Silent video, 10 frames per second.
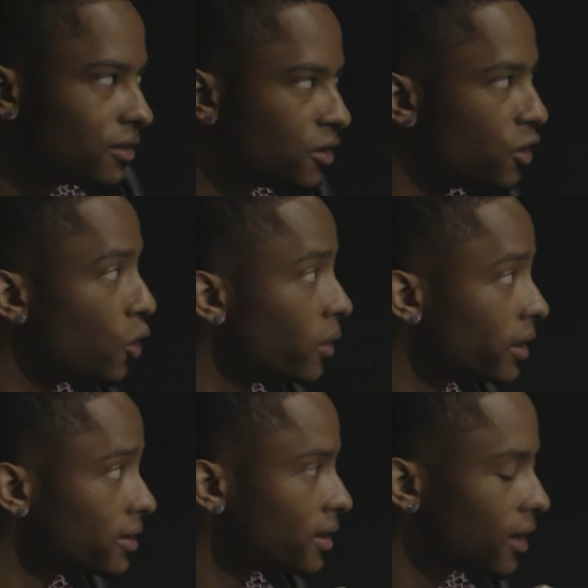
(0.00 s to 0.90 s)

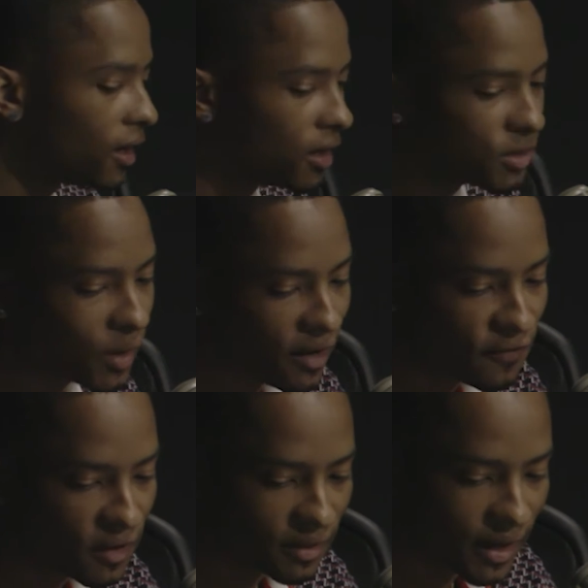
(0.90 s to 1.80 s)
noise. Yeah. So I
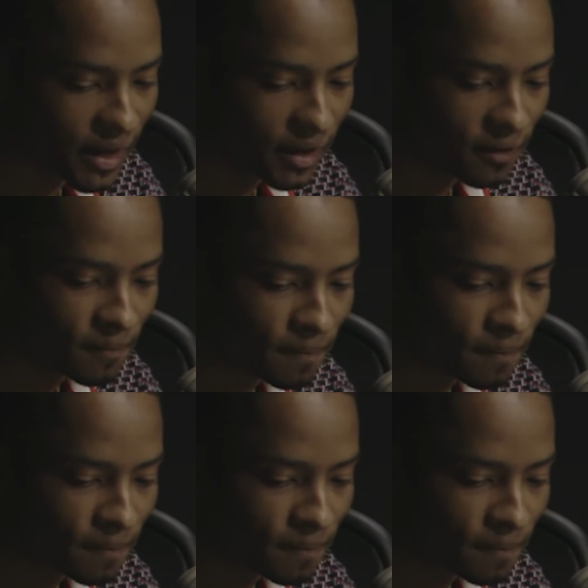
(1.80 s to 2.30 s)
felt like